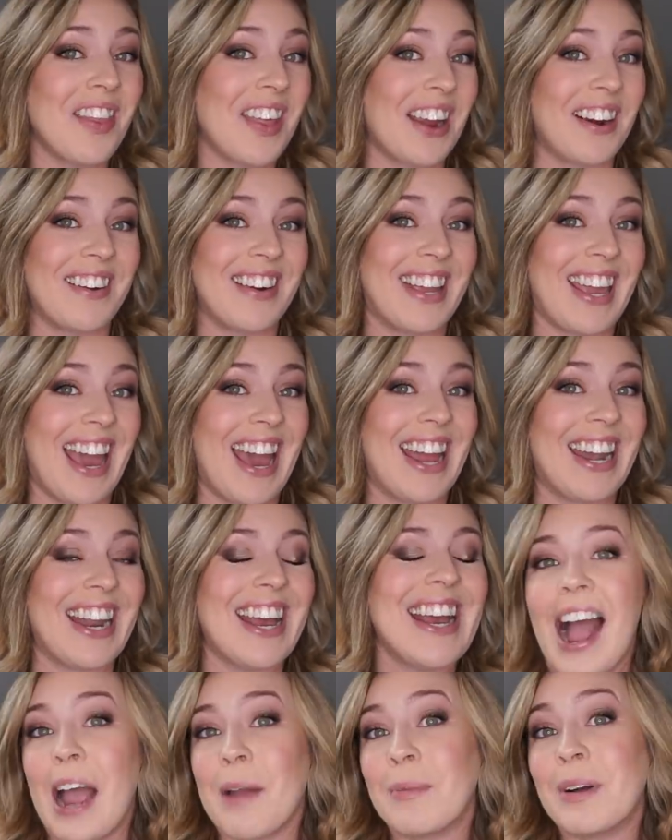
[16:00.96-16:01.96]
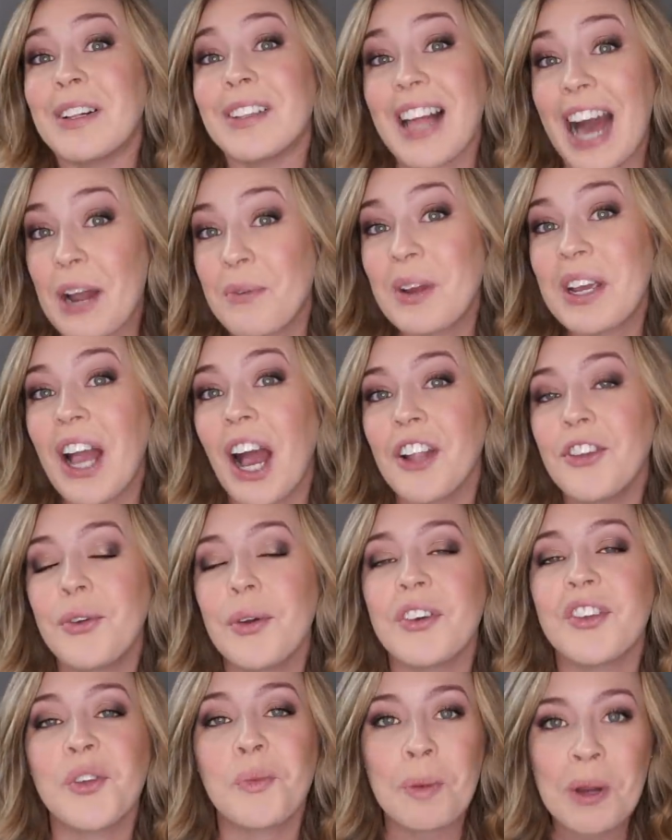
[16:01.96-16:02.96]
there again. I'm glad we got to
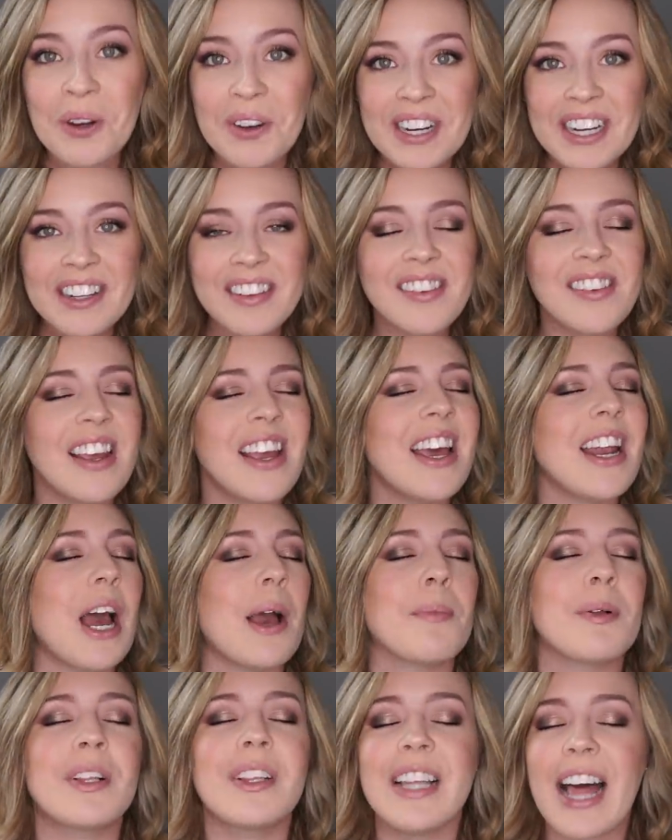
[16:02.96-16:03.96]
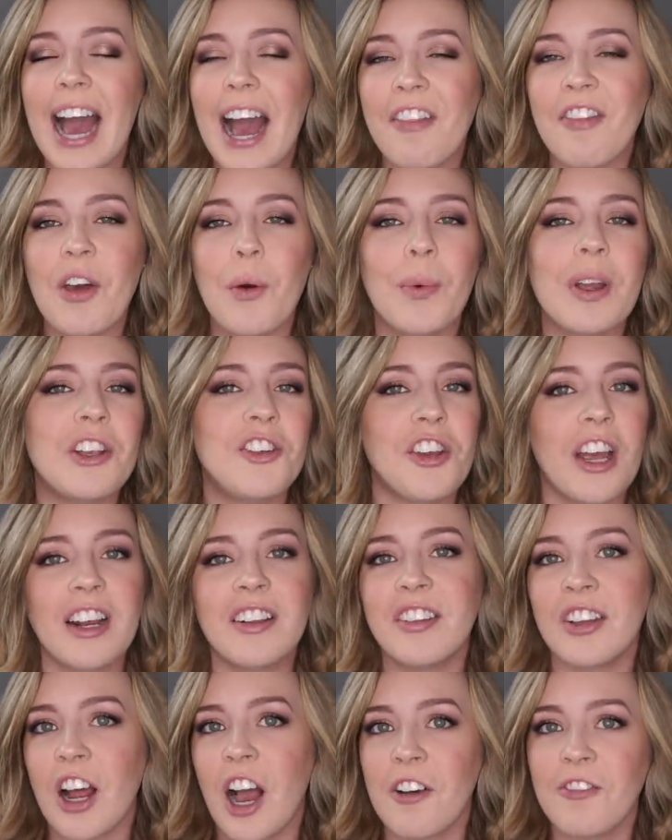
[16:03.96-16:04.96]
experience it. I'm glad that we
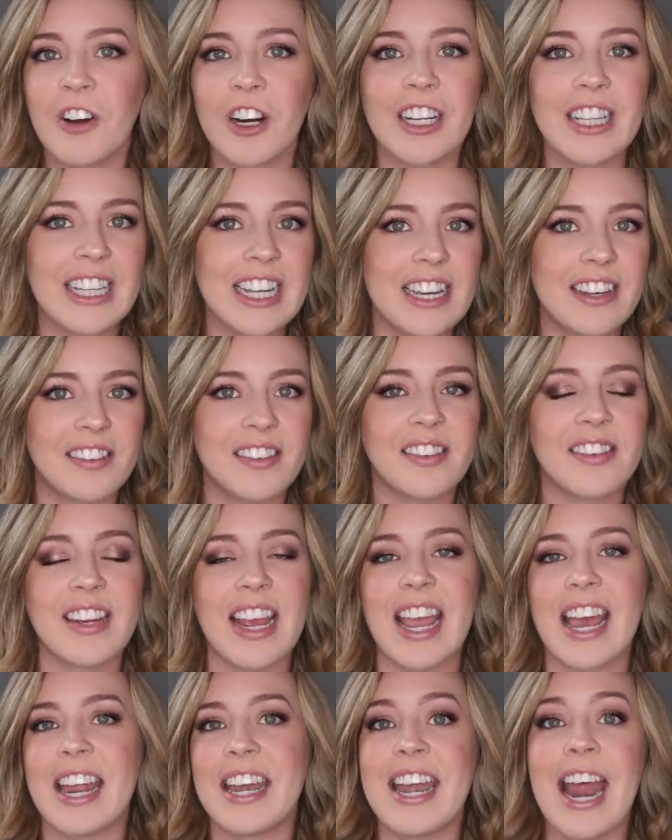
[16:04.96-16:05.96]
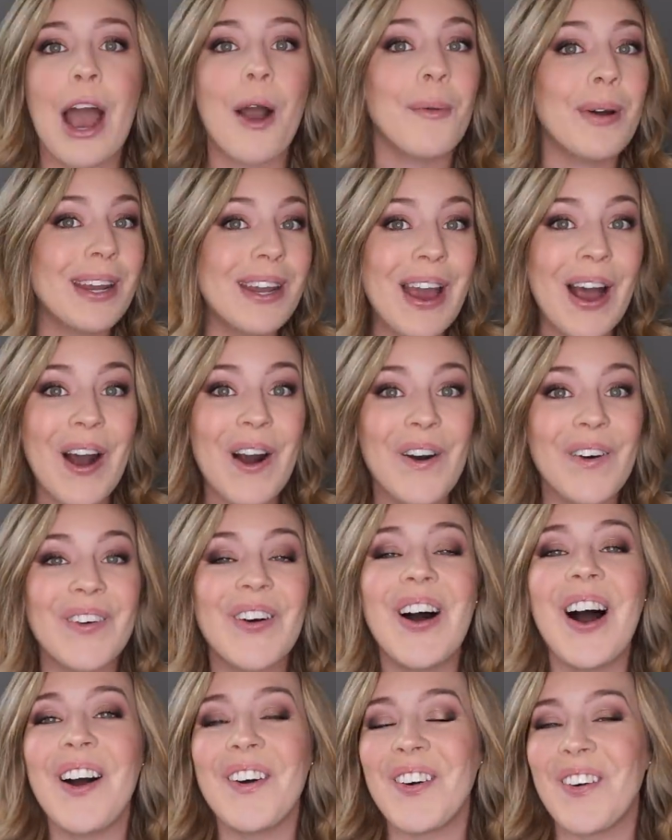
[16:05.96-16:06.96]
checked it off our list and now we
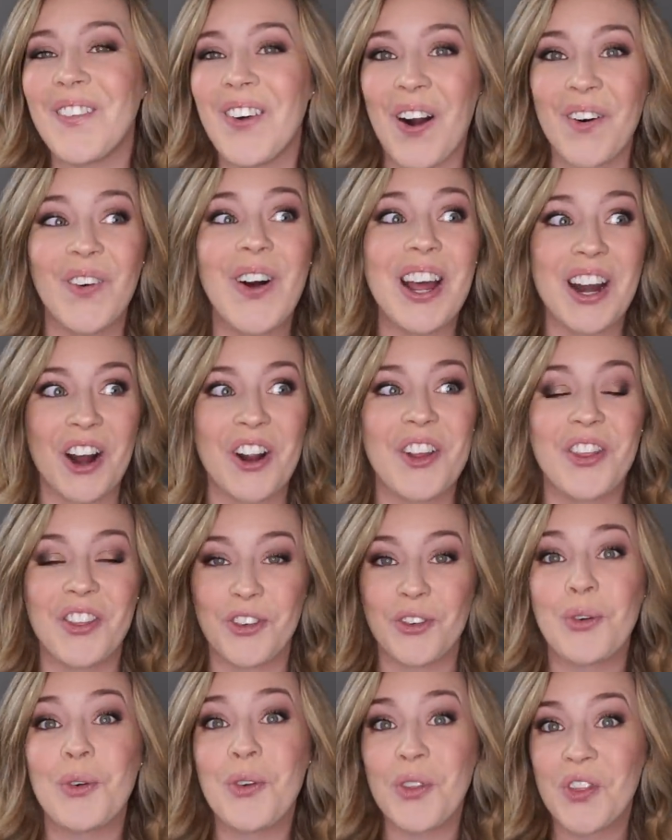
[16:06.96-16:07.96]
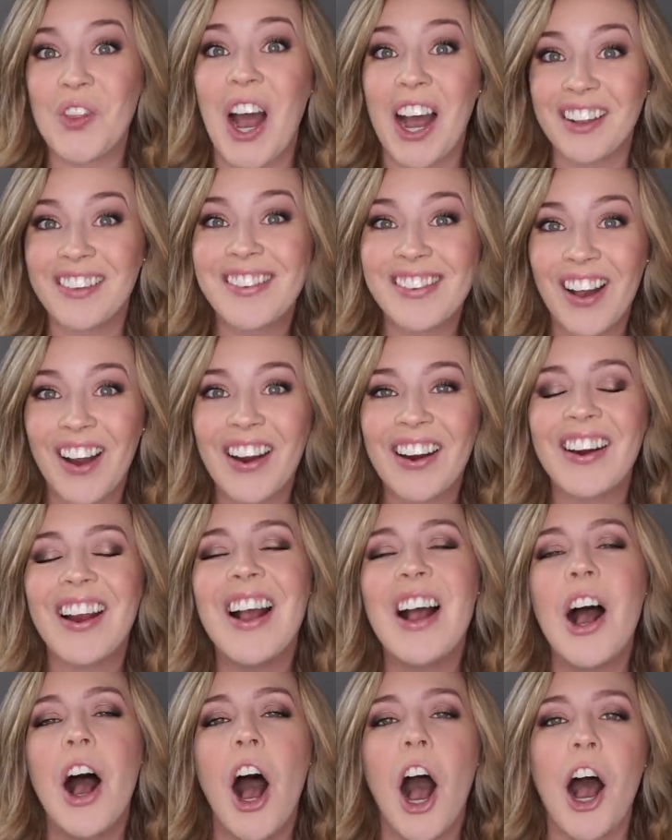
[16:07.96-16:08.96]
know what our true thoughts are
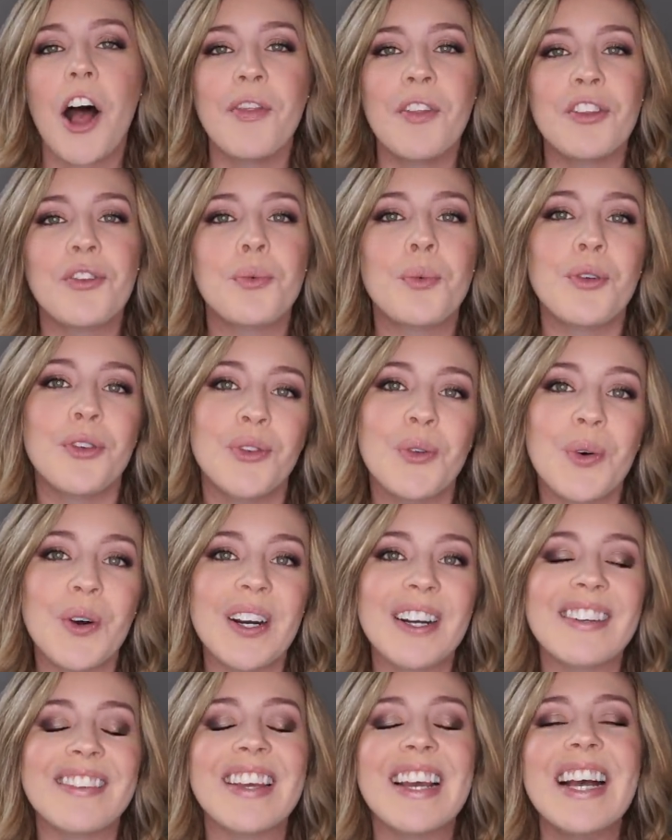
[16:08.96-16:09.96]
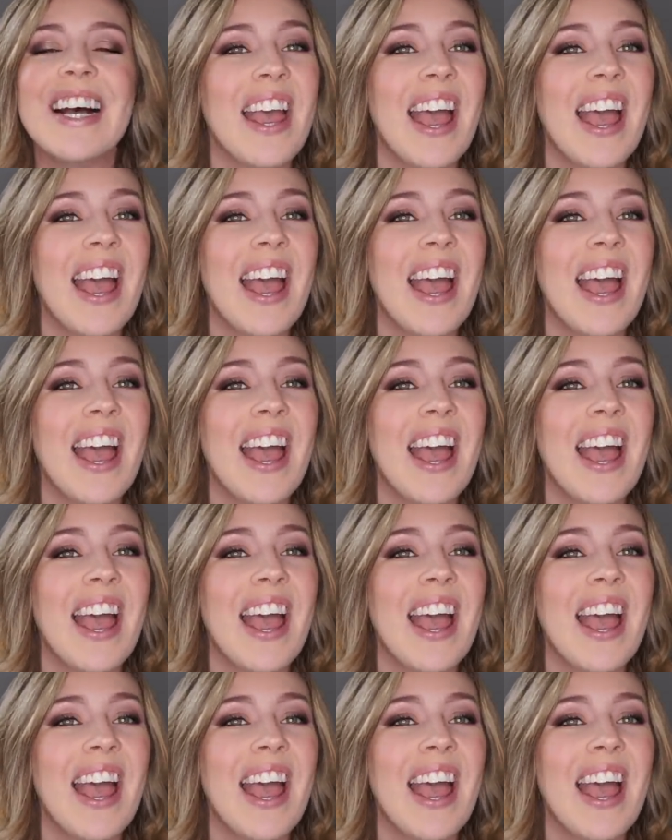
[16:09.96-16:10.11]
on this resort.